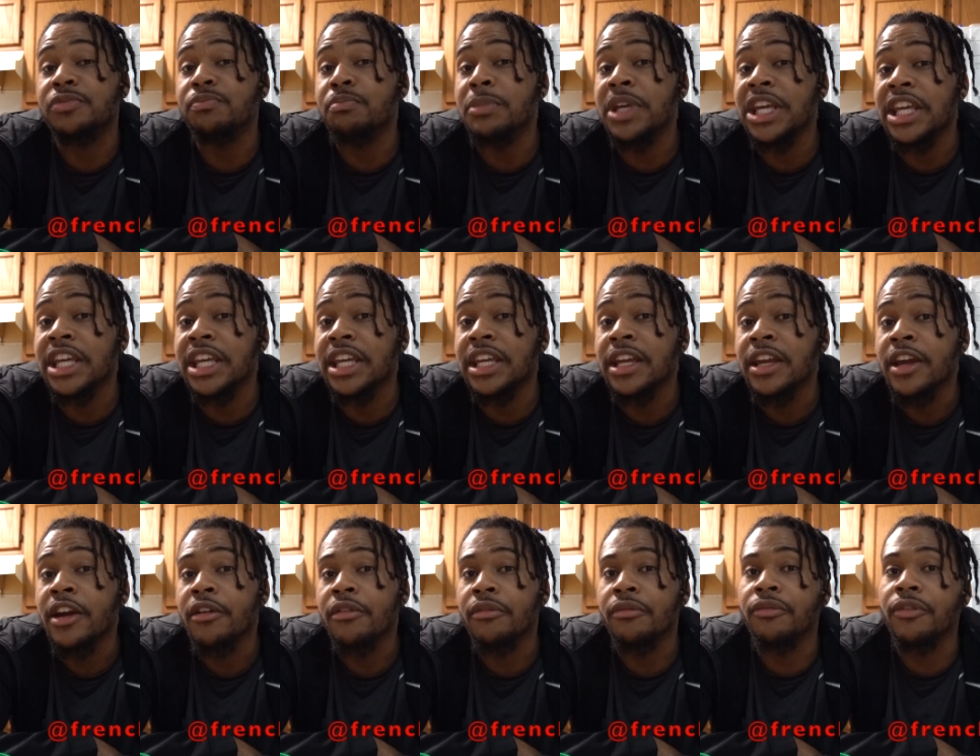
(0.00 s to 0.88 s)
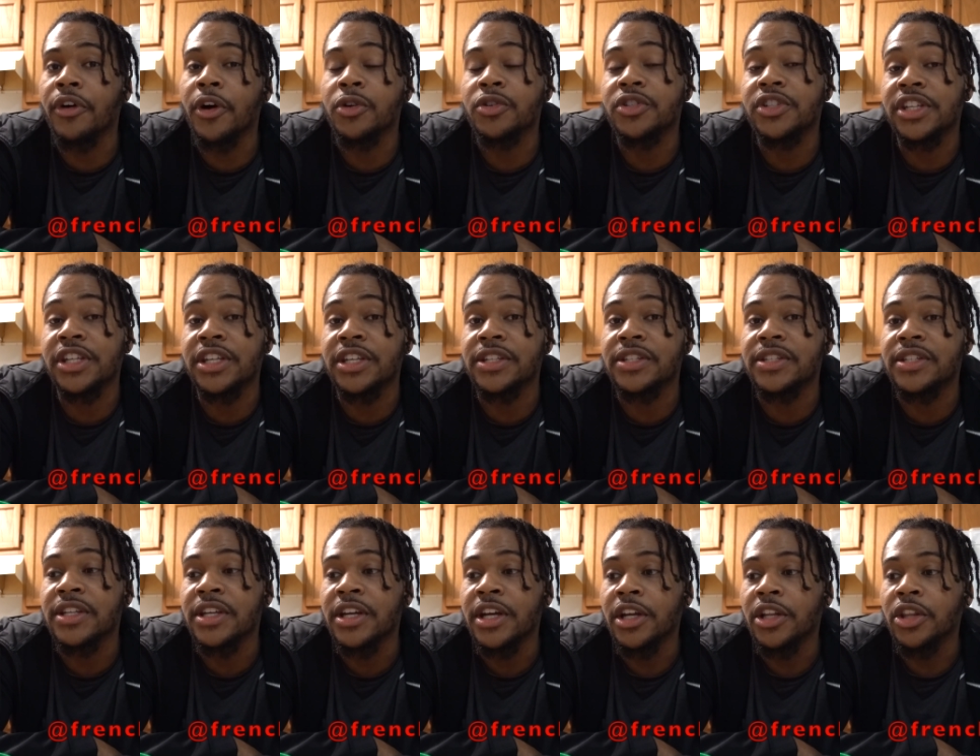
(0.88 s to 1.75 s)
meat
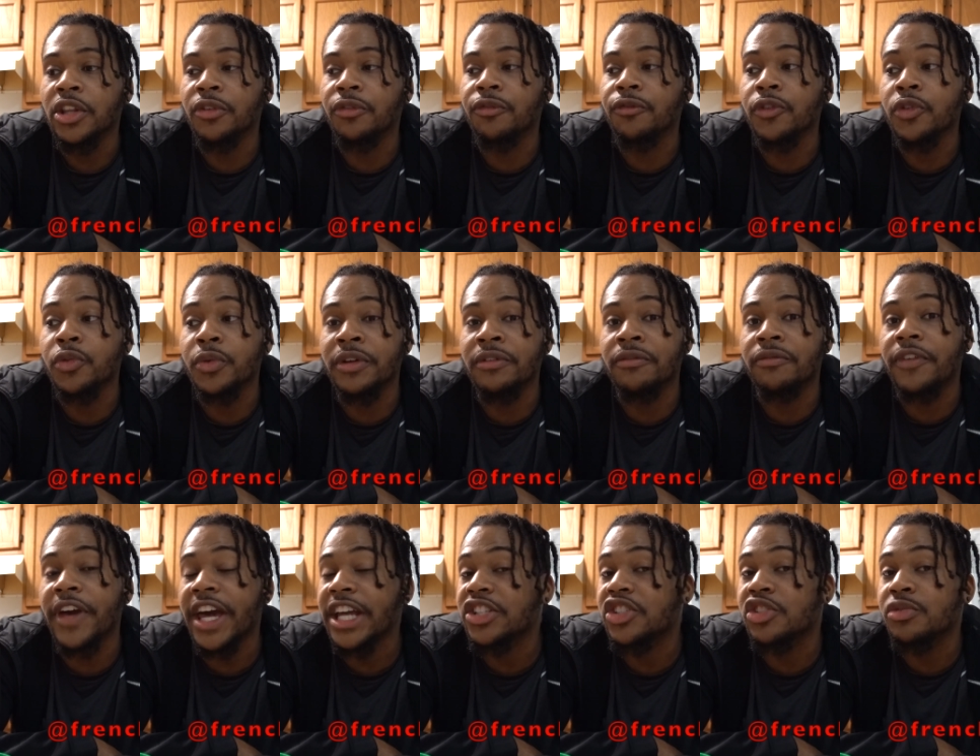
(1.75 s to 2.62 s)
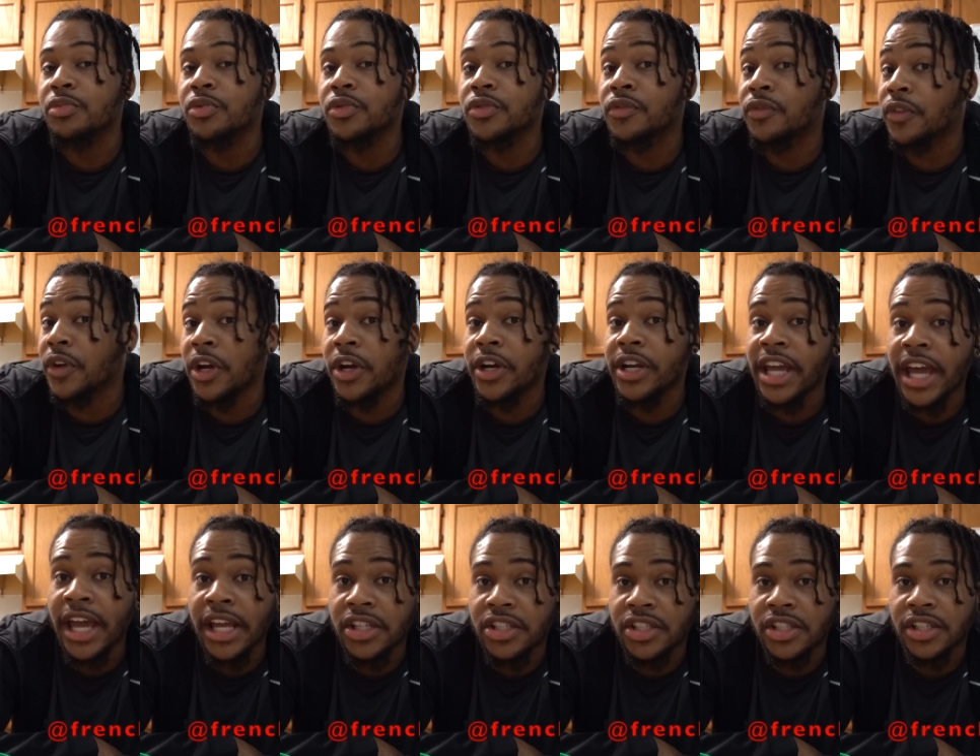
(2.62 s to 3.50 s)
versus the fruit and vegetables
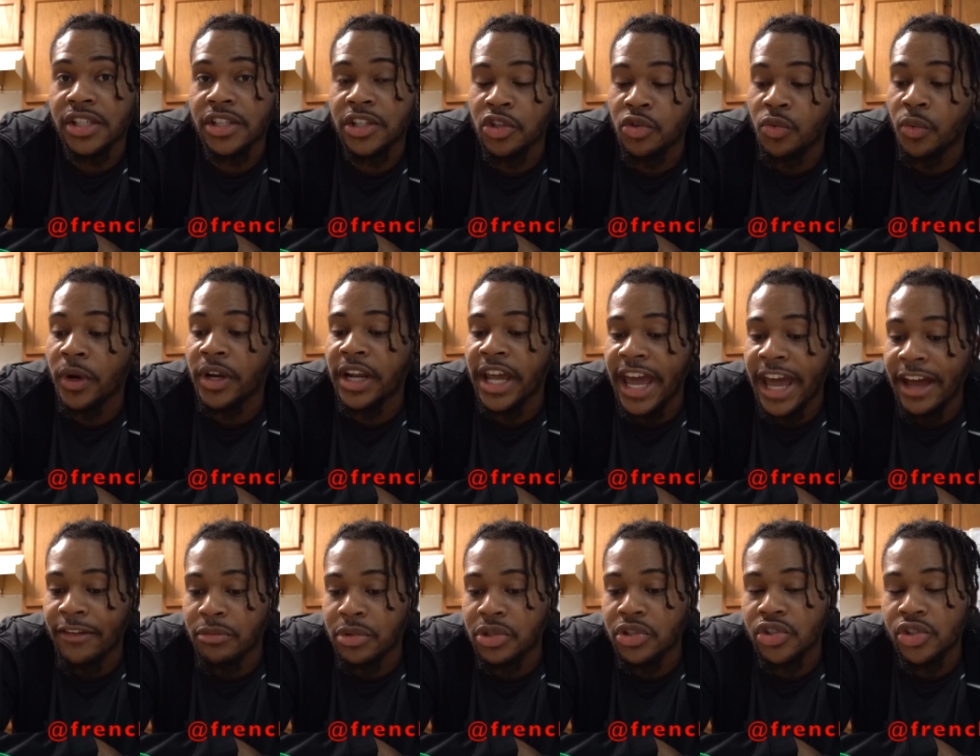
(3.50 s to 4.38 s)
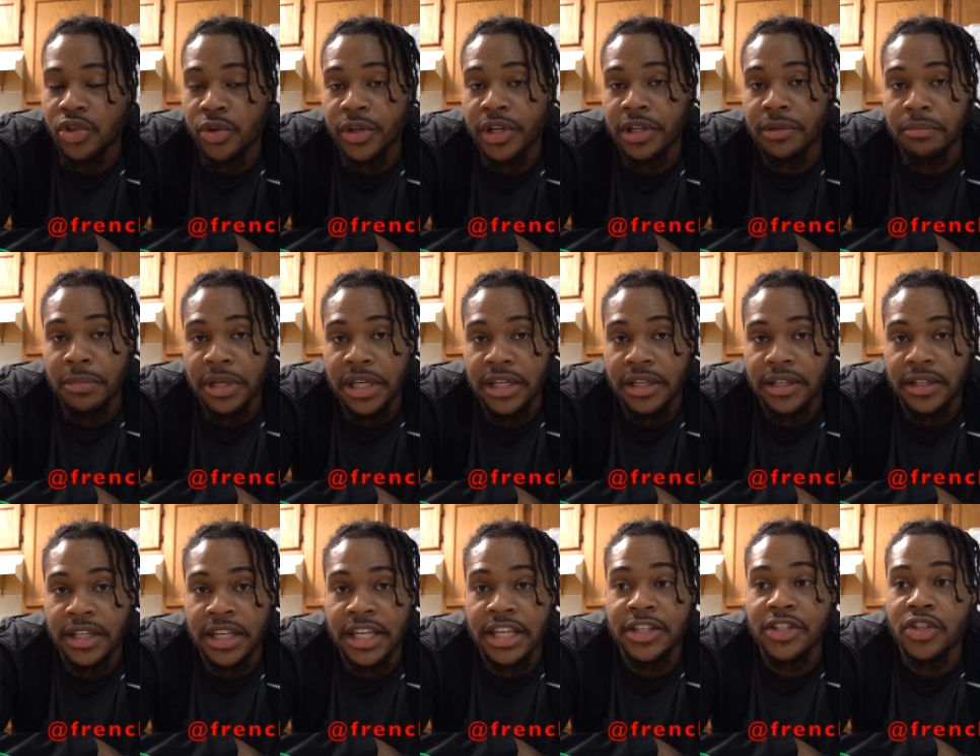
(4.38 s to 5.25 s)
variation. You want to have majority meat.
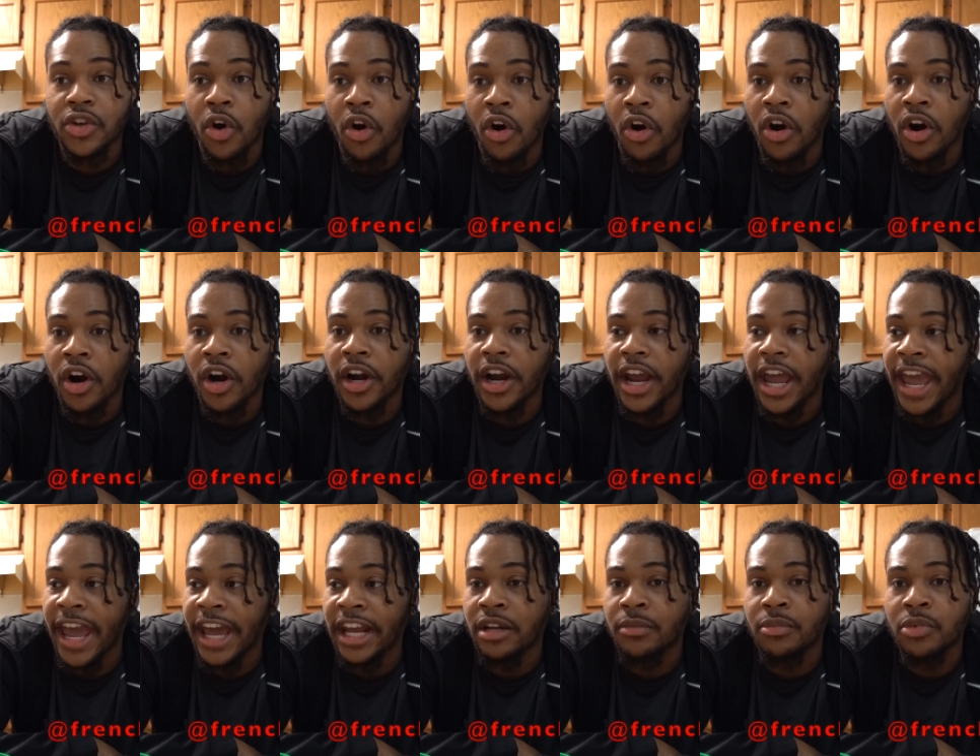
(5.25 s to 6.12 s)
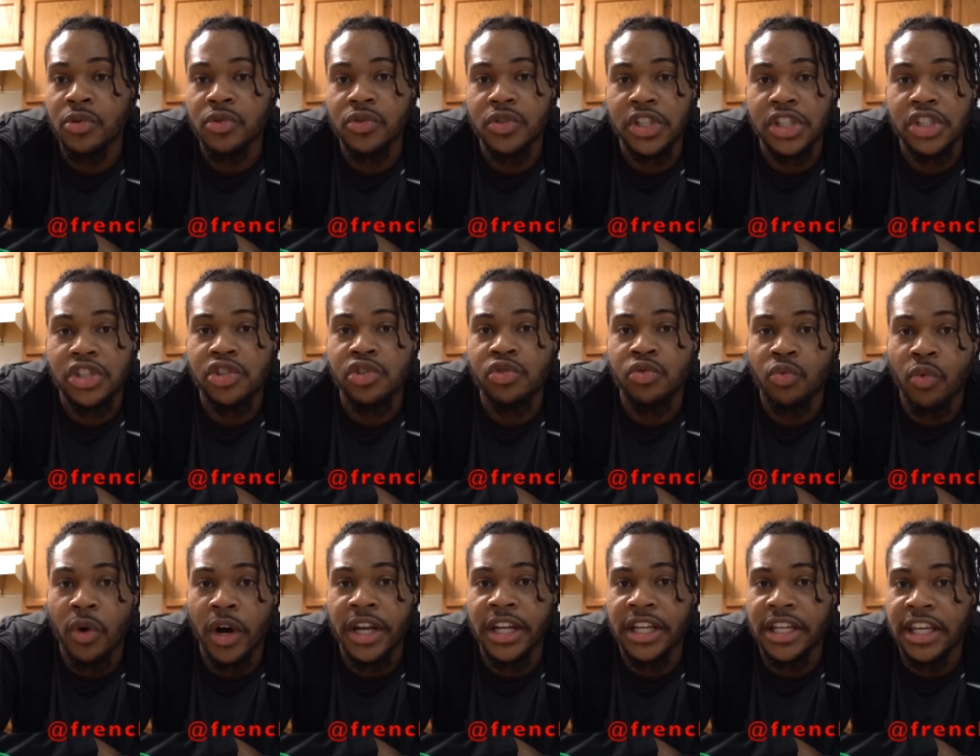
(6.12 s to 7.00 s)
These are animals that you
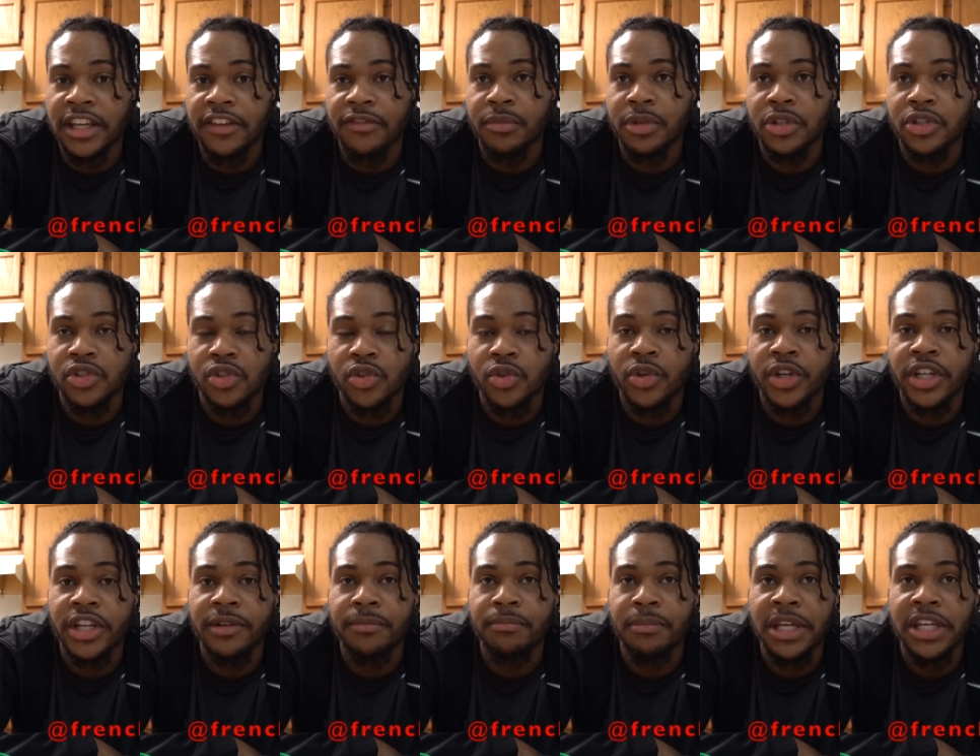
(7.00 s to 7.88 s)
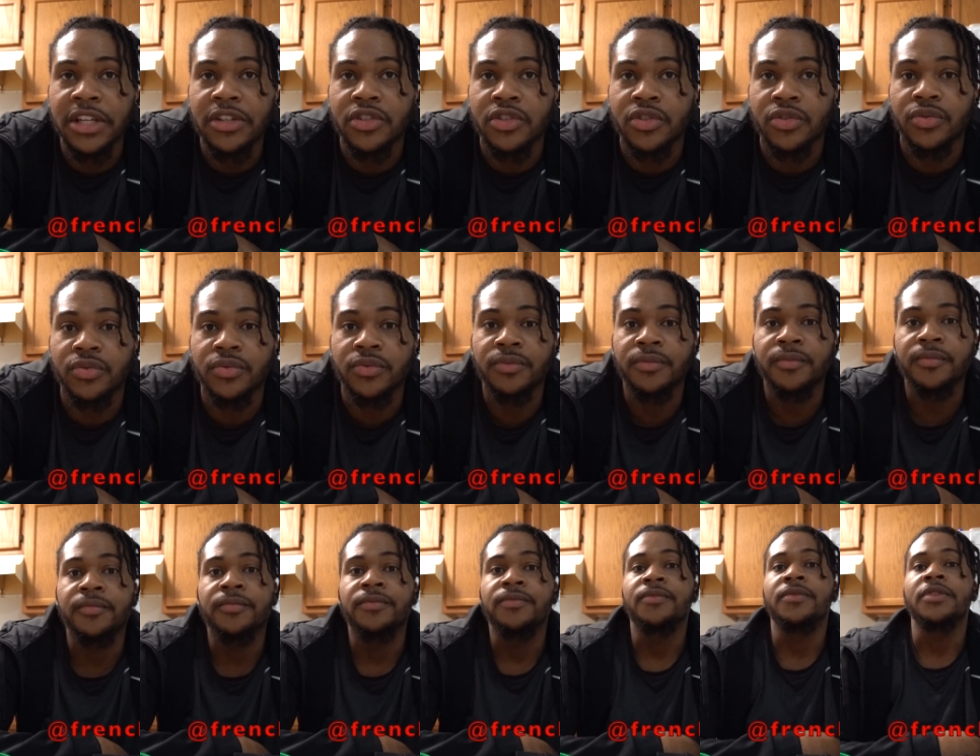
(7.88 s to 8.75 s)
want to give majority of meat to.
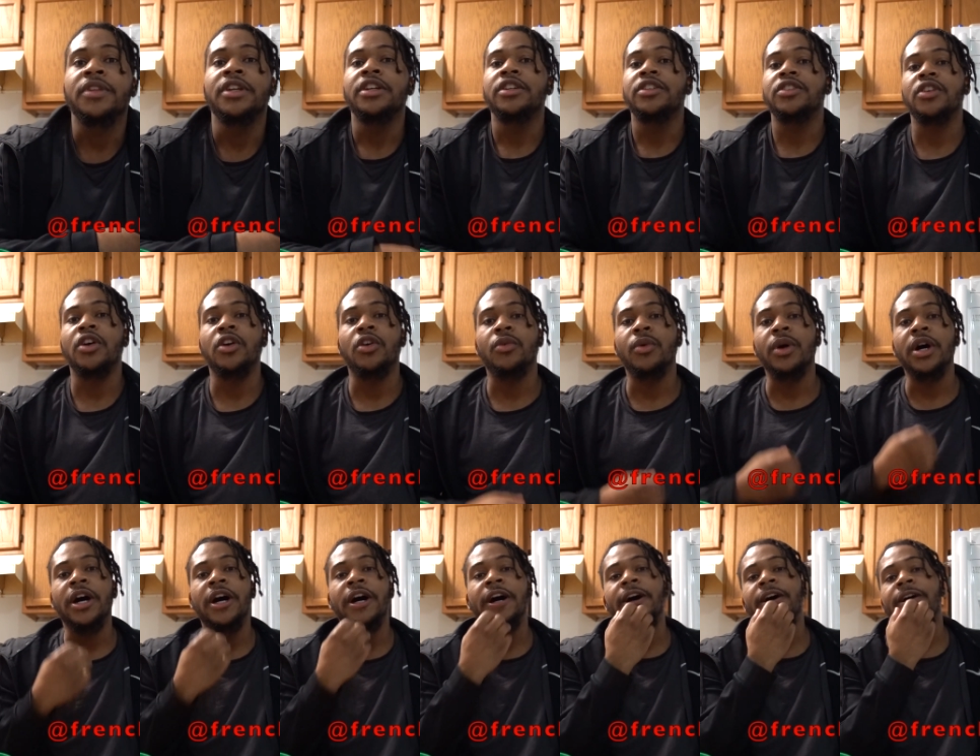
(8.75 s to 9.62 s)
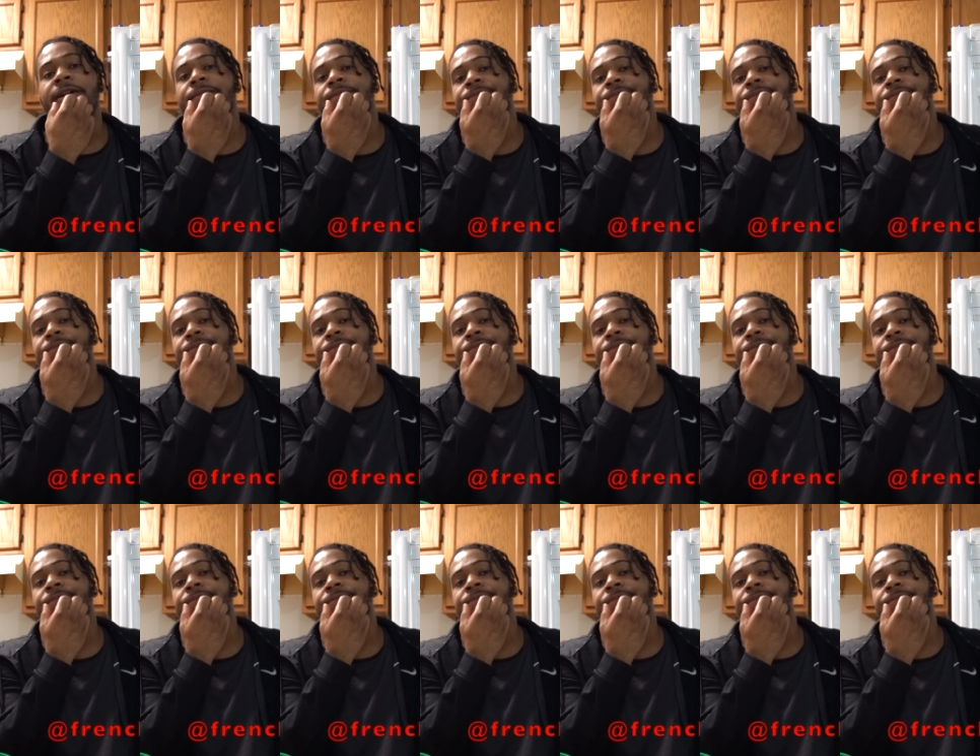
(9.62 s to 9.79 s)
So